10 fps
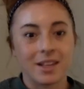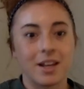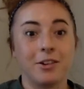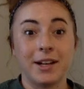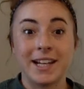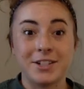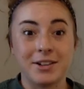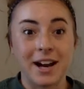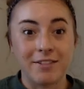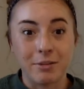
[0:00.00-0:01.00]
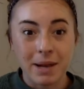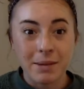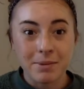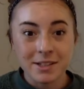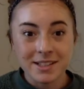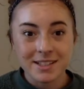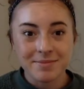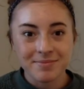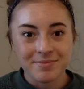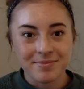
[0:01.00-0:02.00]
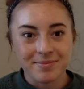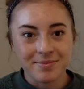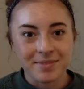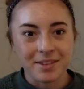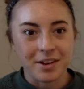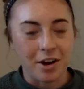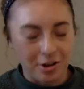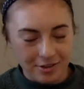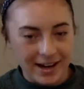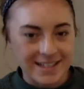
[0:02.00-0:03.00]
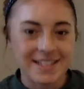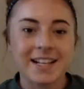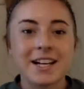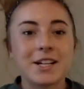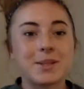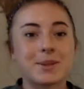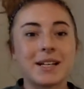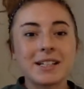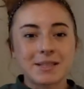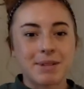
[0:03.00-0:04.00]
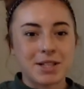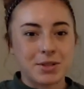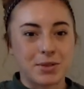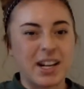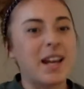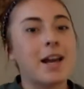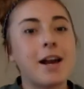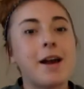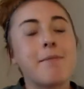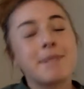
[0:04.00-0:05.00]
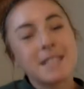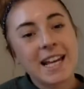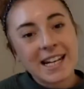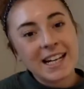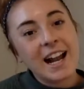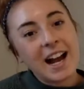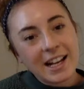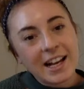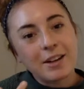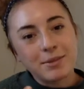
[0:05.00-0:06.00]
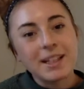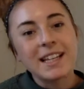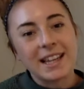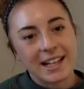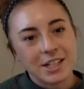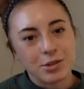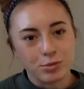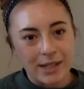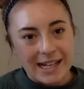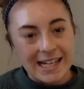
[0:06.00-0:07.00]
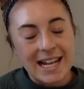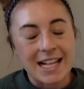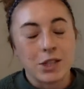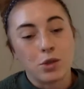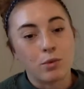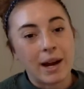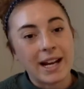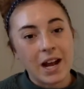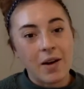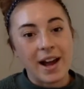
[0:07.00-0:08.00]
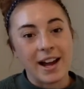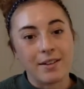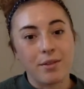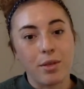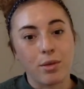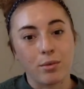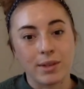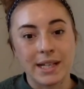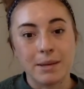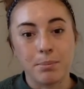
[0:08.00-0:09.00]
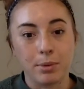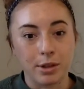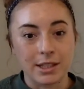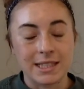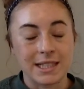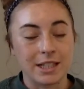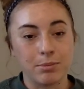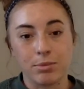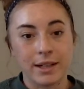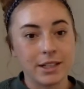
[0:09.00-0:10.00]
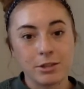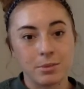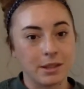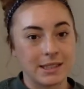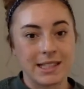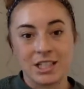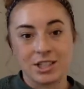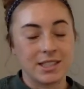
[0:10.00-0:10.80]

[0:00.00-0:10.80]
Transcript: Okay, do you have your papers? All right, so here's my story. Miss Hayden, I really like to read, and so right now I have 3 books. They're brand new books, and